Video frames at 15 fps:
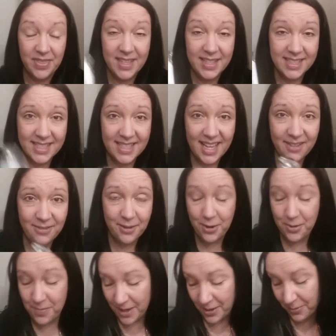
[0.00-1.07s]
This stuff,
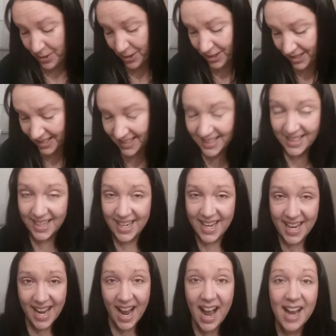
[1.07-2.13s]
oh my word.
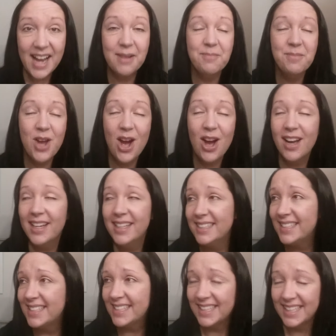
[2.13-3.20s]
I am
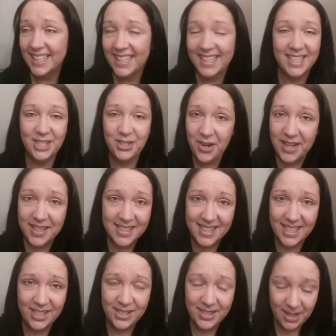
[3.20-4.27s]
not trying to
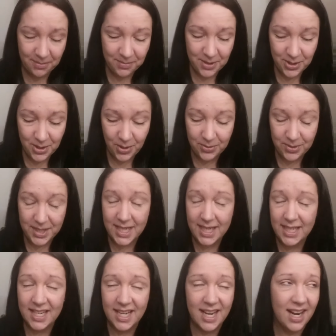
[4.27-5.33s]
sell you something you don't
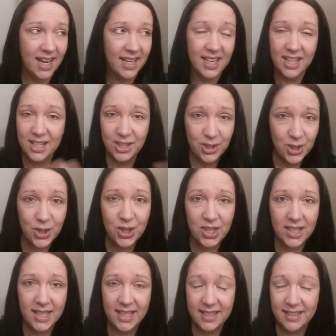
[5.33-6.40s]
need. Like,
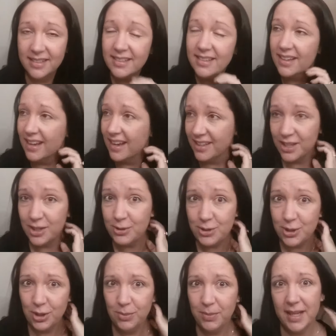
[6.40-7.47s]
Google it,
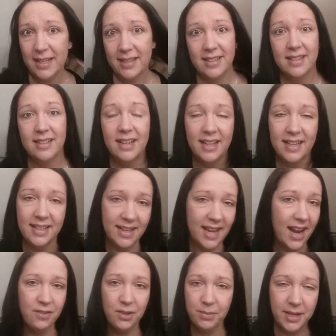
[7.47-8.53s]
YouTube it,
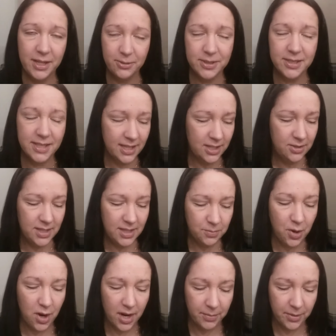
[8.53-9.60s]
like everybody will say you
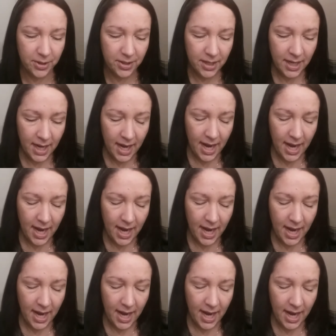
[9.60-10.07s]
need primer.